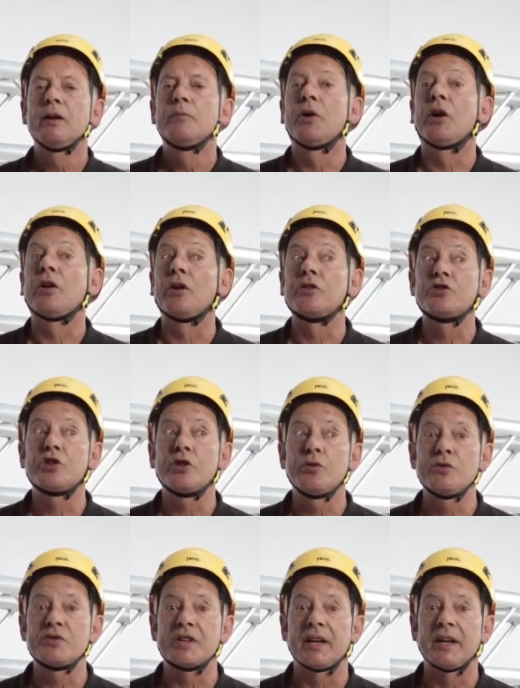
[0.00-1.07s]
but are
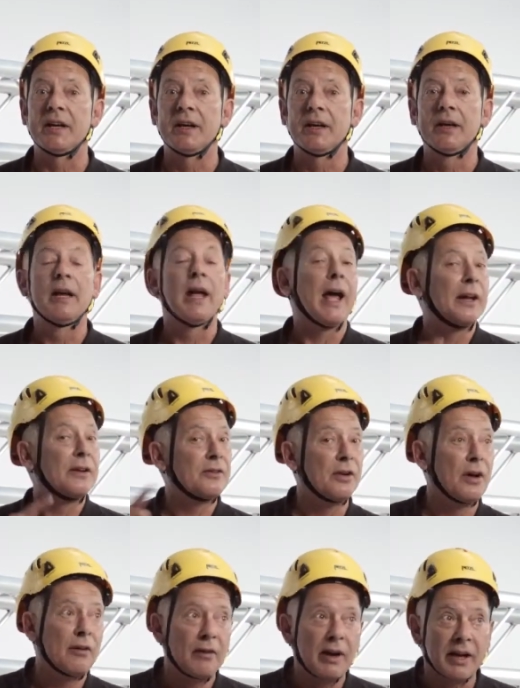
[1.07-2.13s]
choosing and
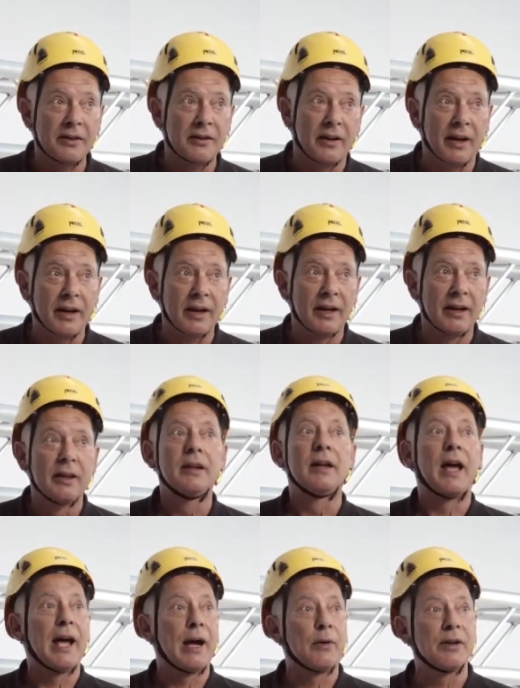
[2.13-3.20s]
directing
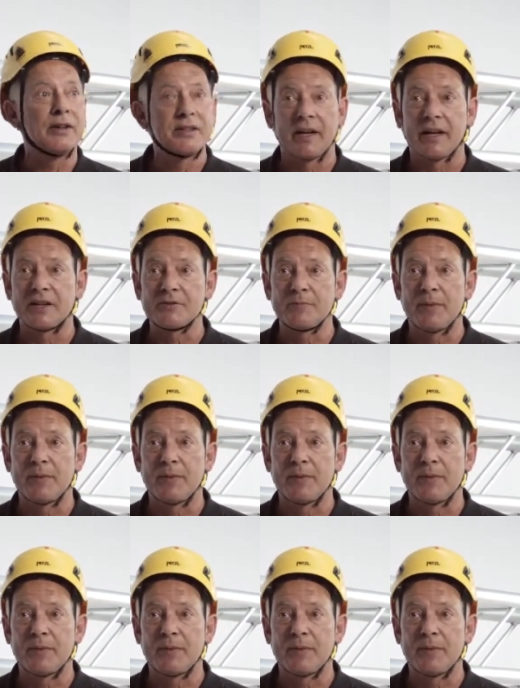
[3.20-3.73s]
how it takes